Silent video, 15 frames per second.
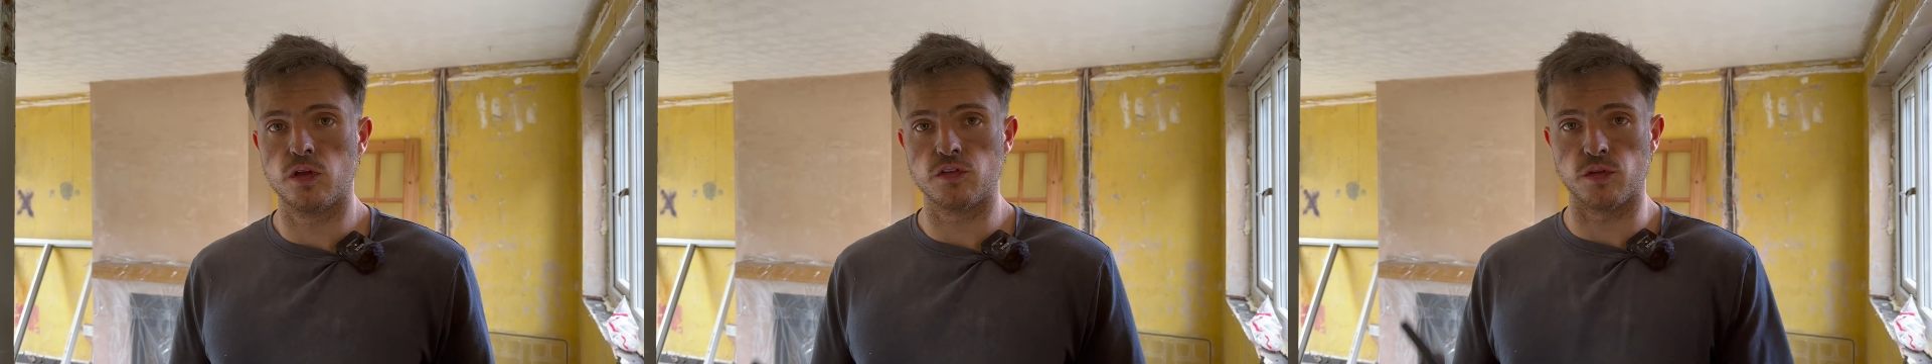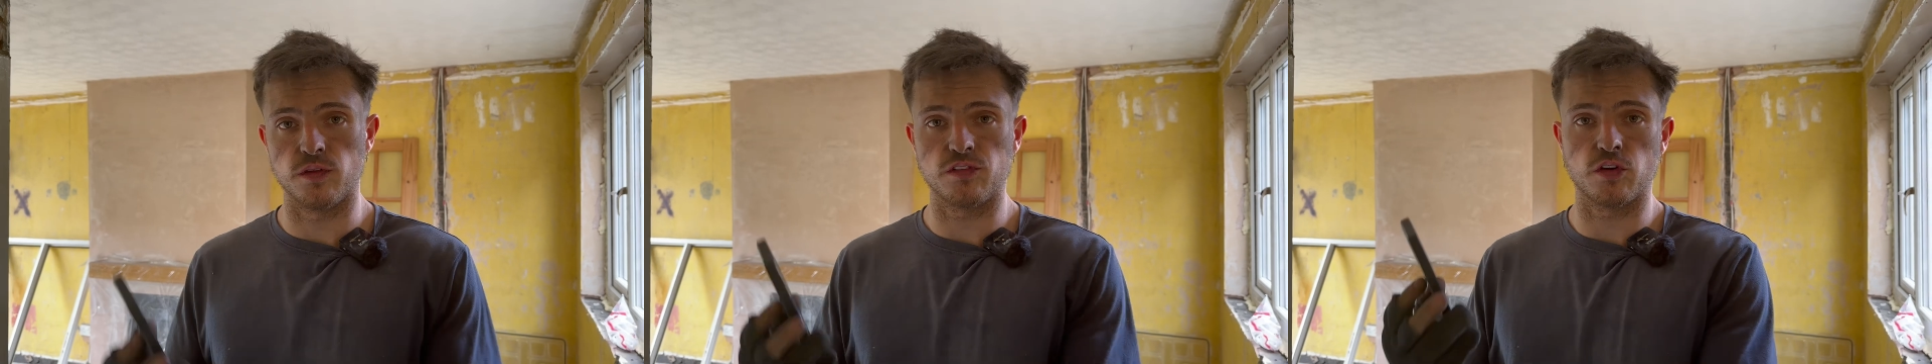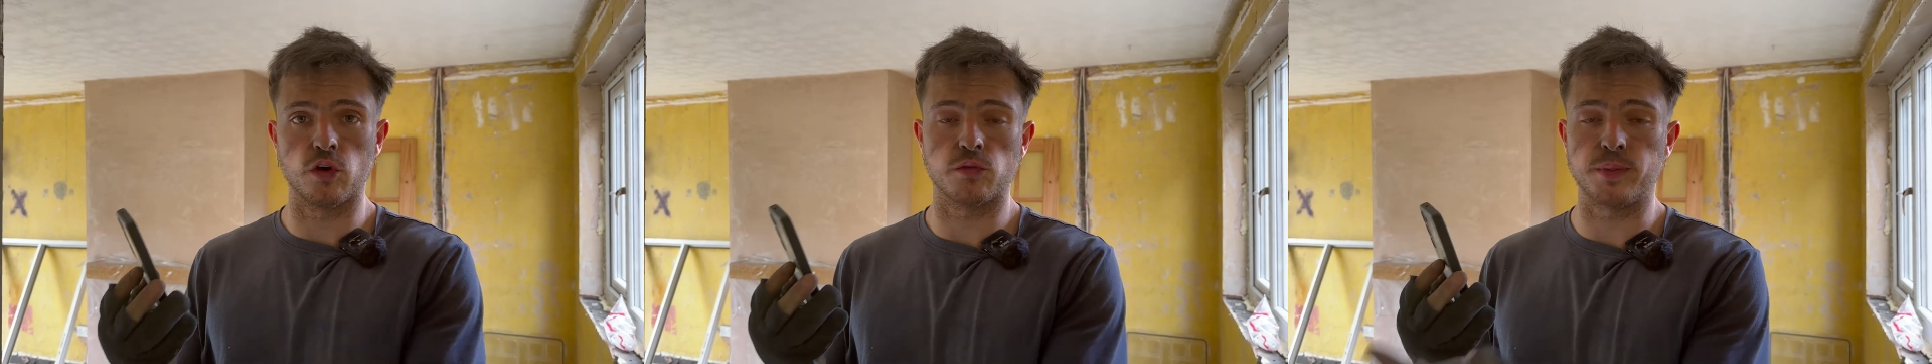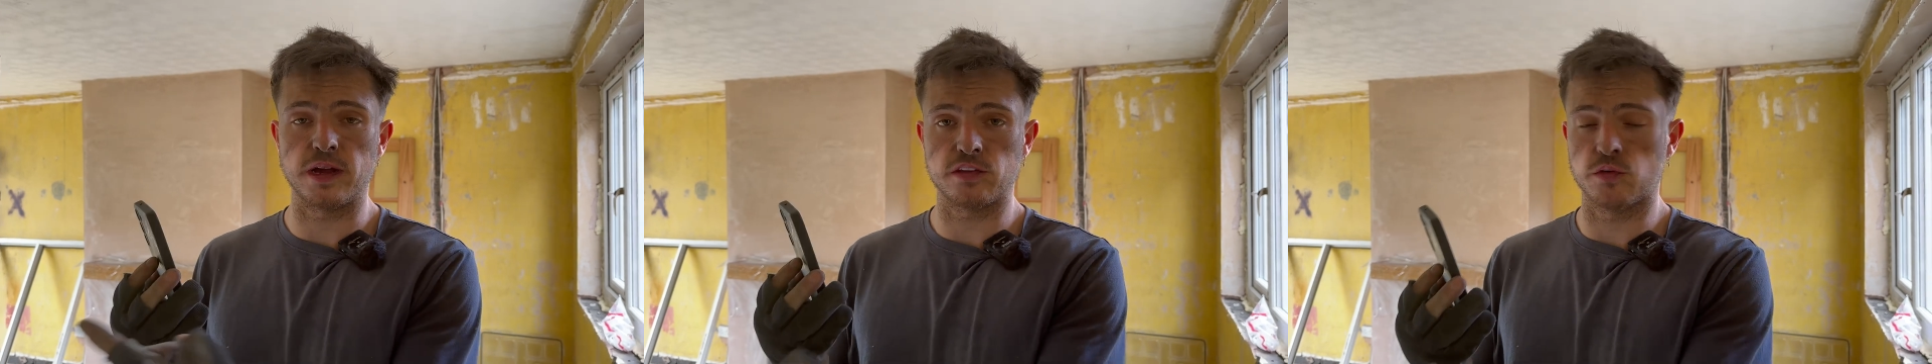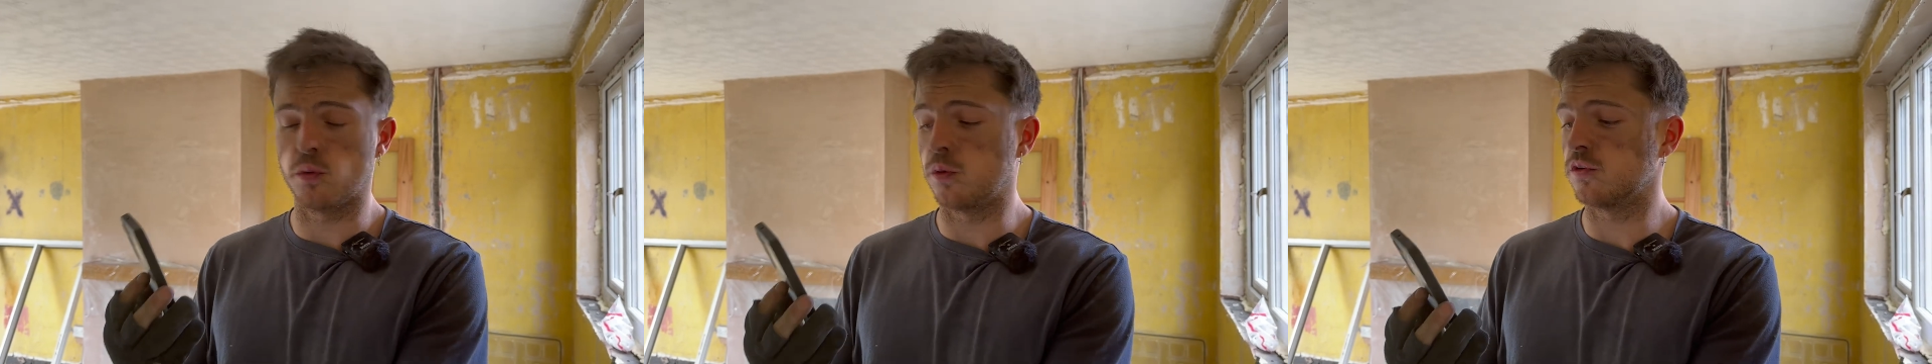So this goes
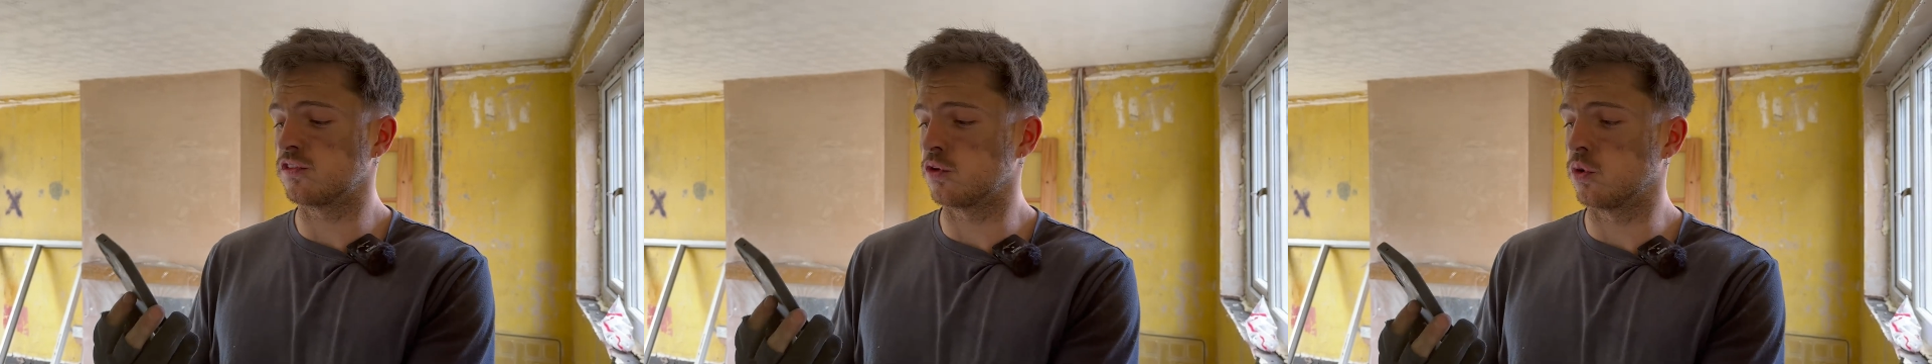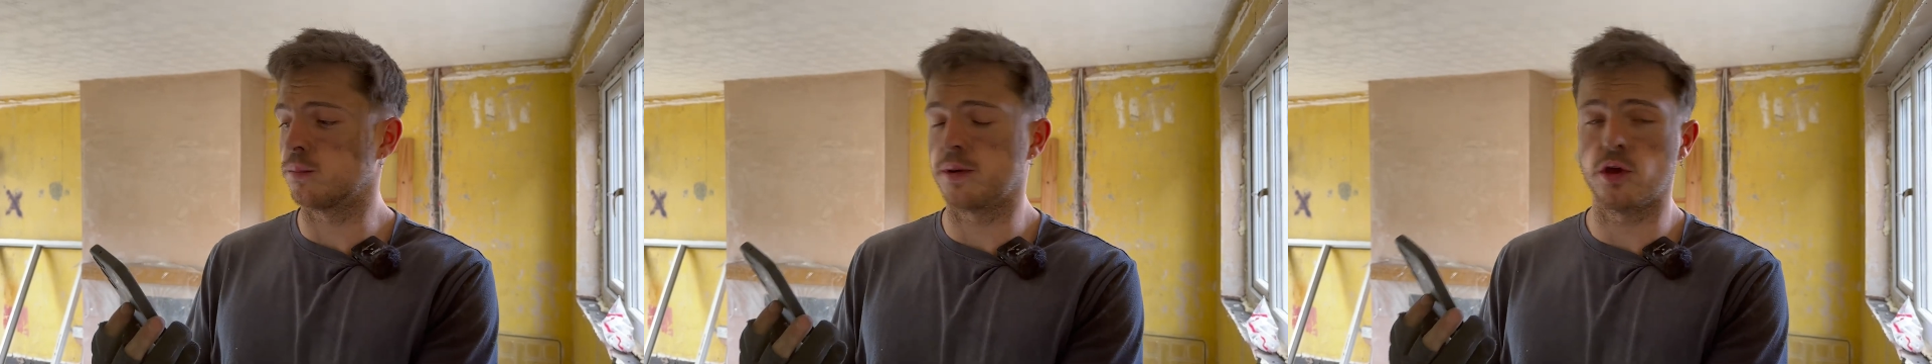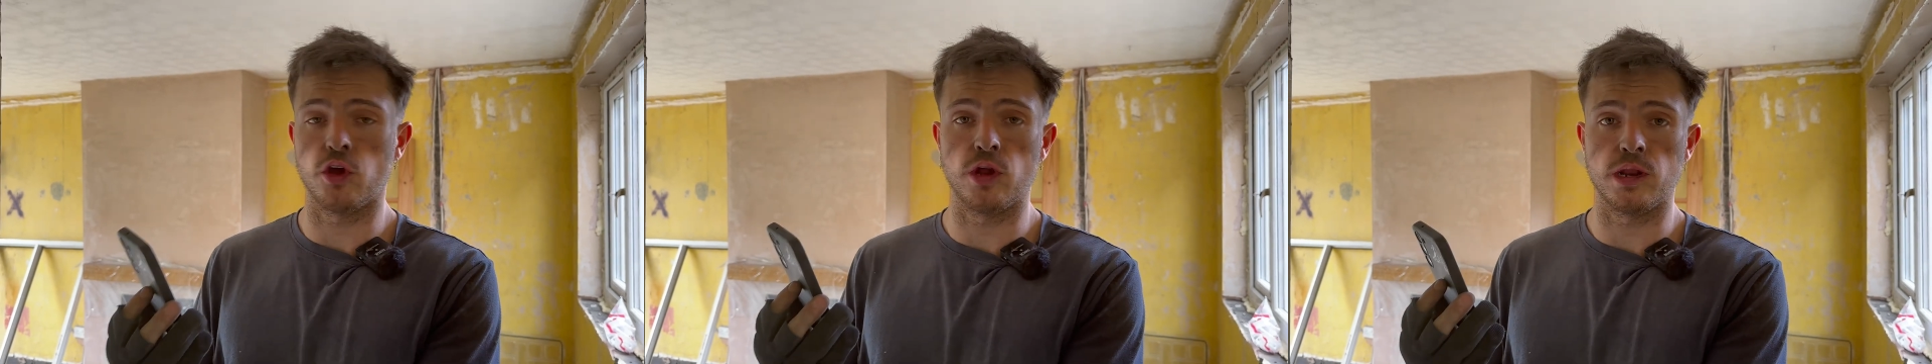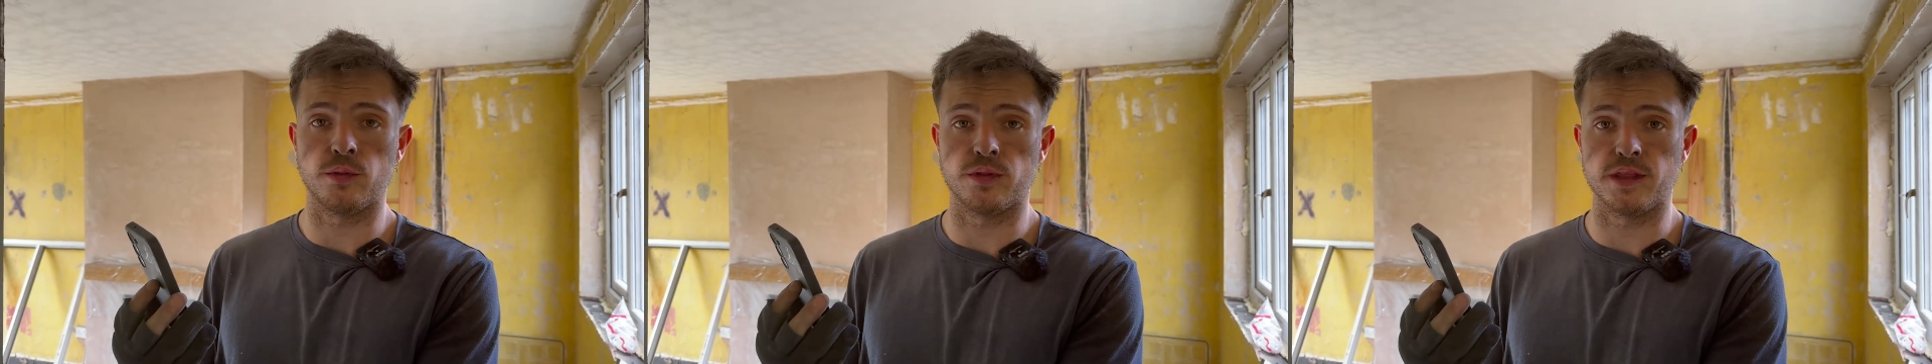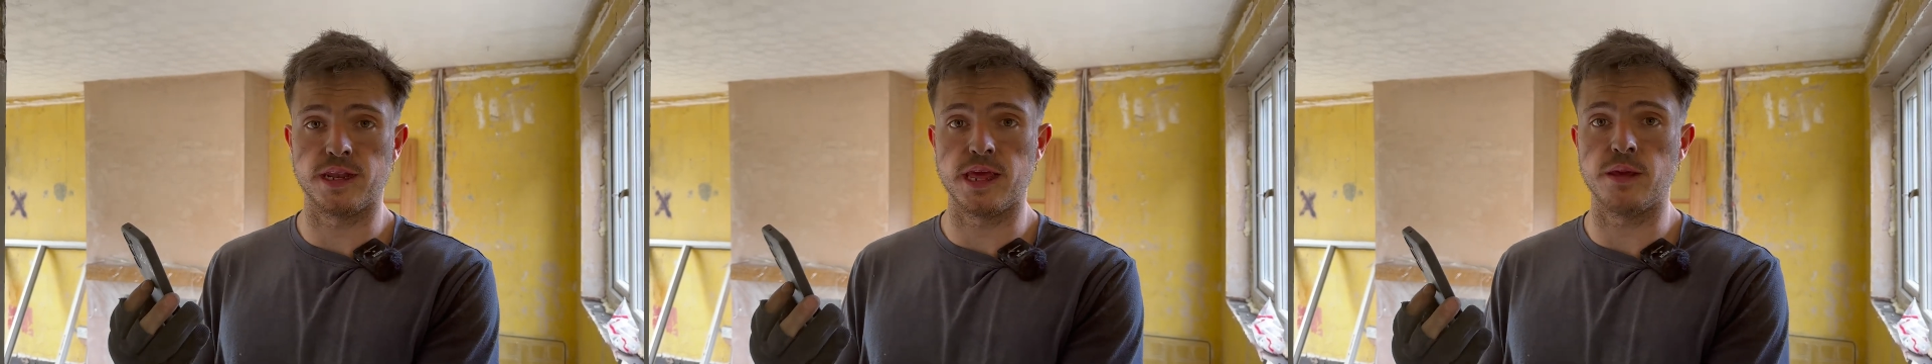back to what he was talking about earlier
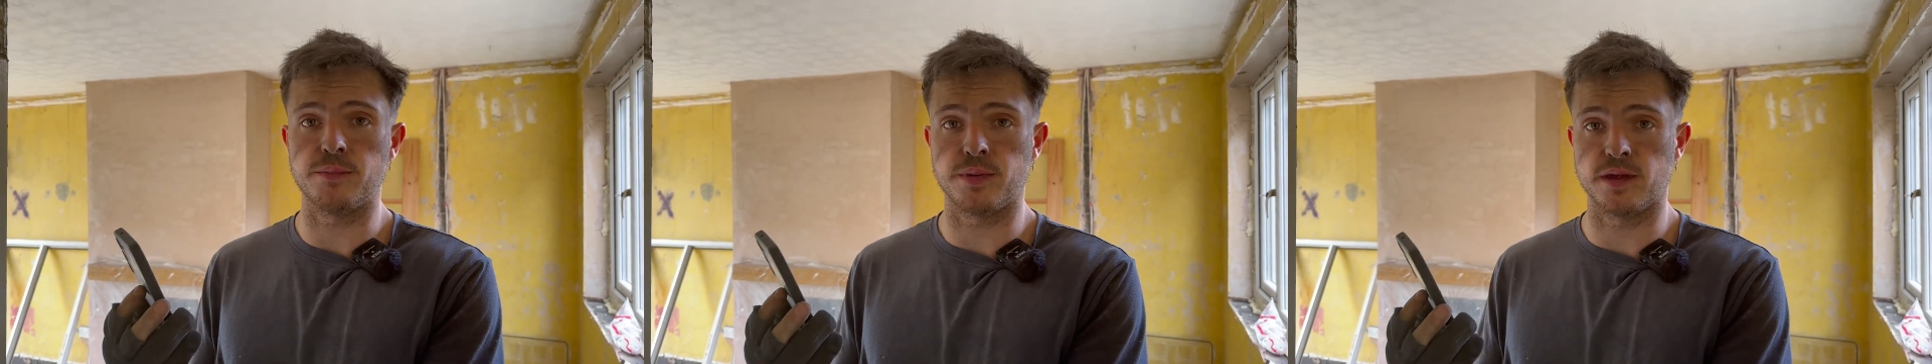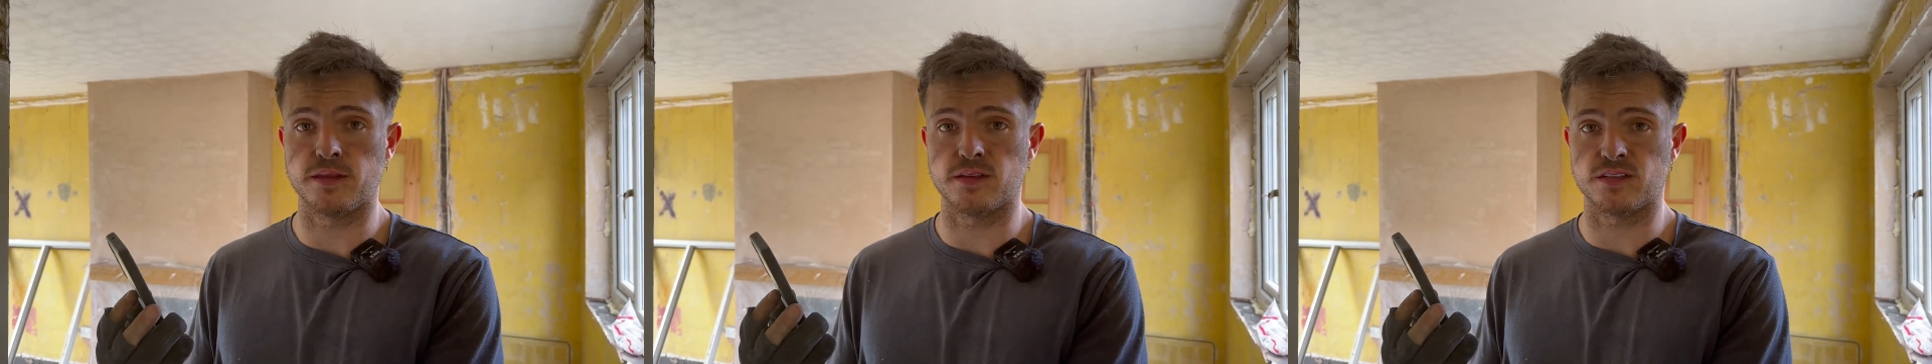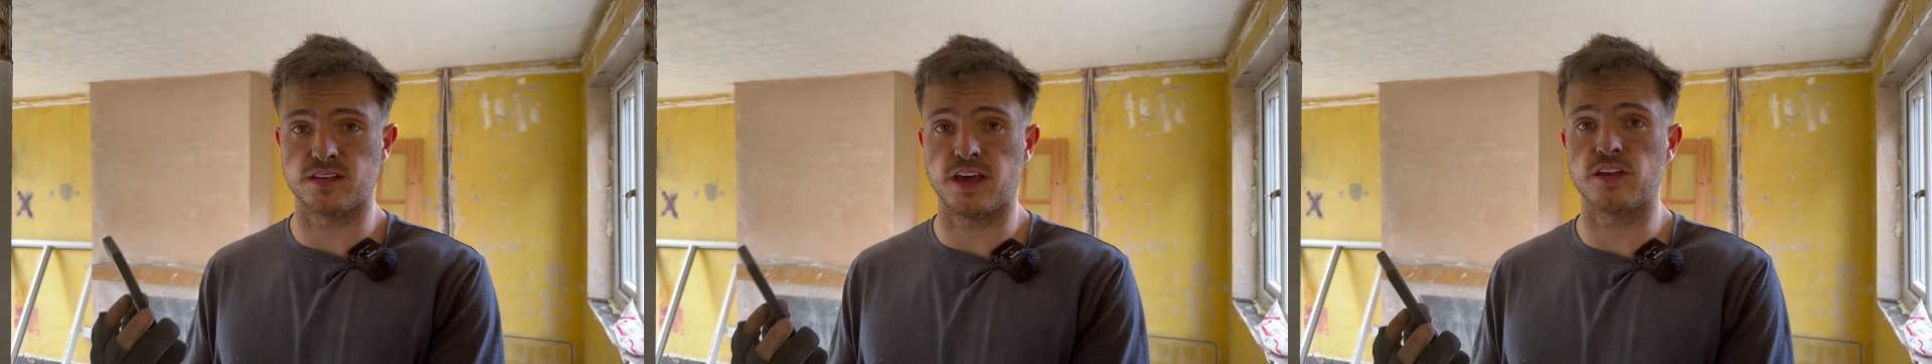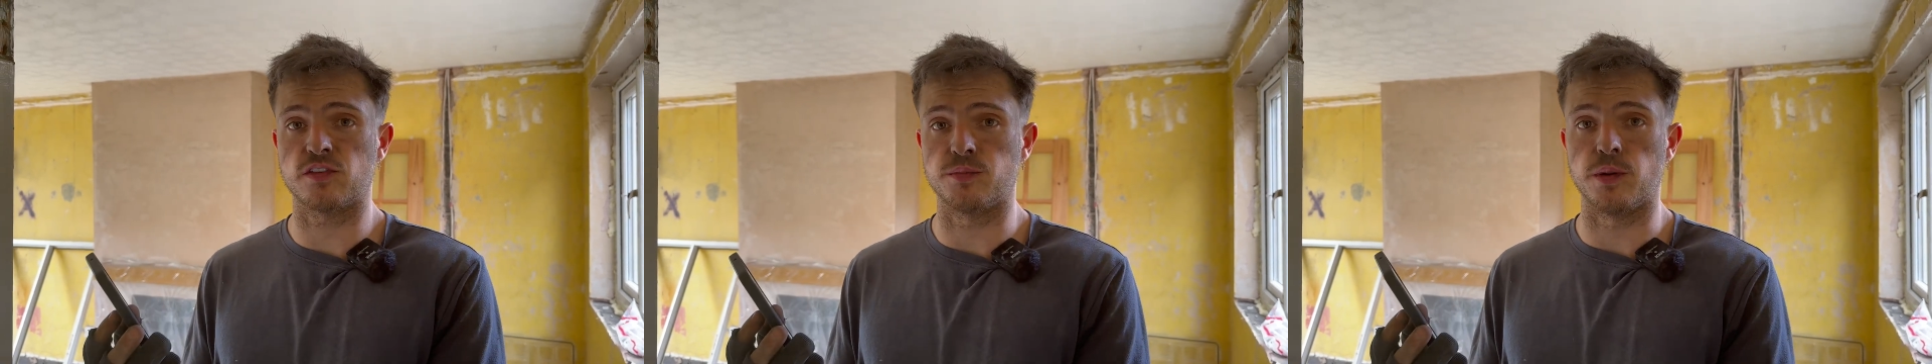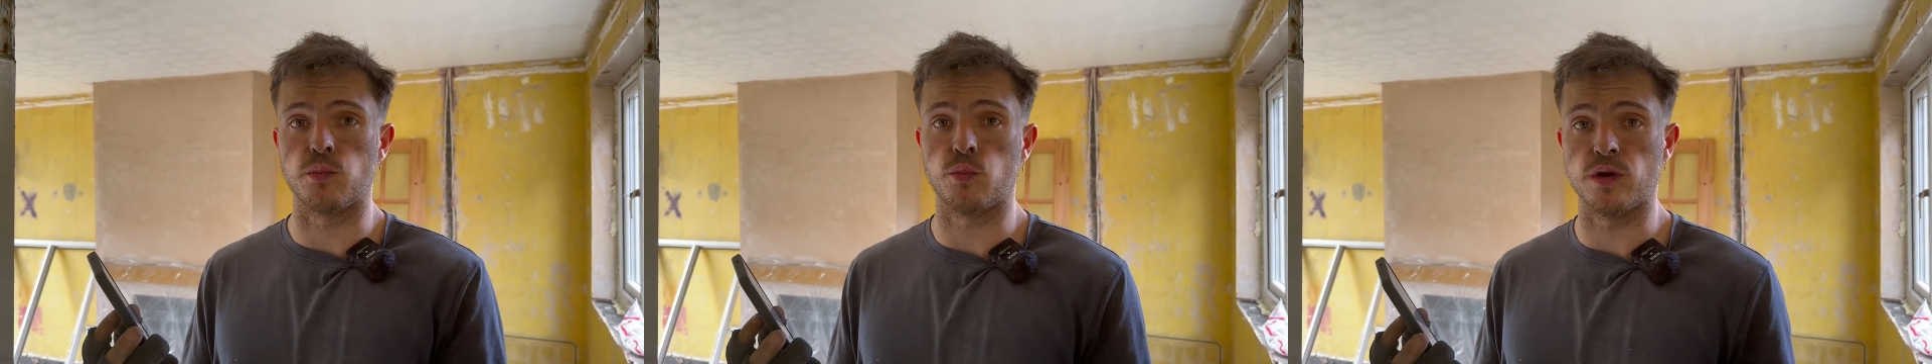with the 8-bit assessment,